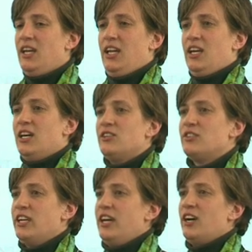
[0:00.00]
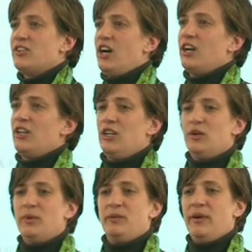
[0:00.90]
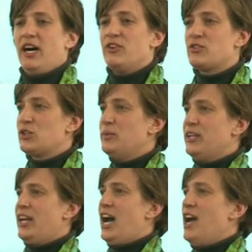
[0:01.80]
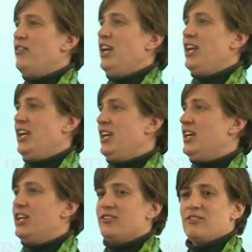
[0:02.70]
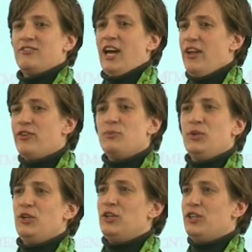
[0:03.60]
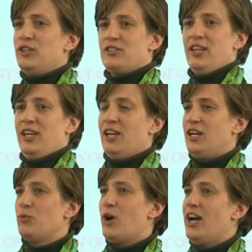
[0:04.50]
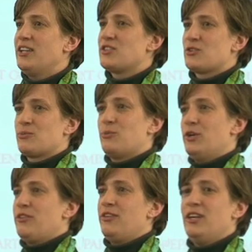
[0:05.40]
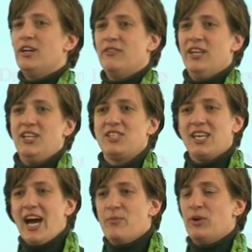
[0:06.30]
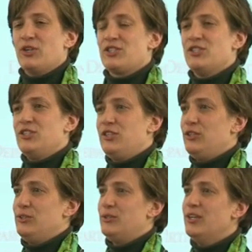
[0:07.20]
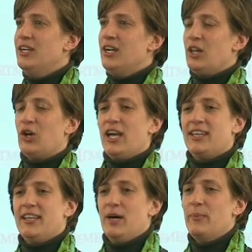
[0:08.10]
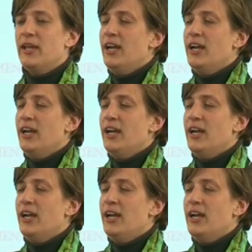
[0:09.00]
And today I'll talk a little bit about scuba diving and dive computers and why it's worthy of an HCI person to look at them.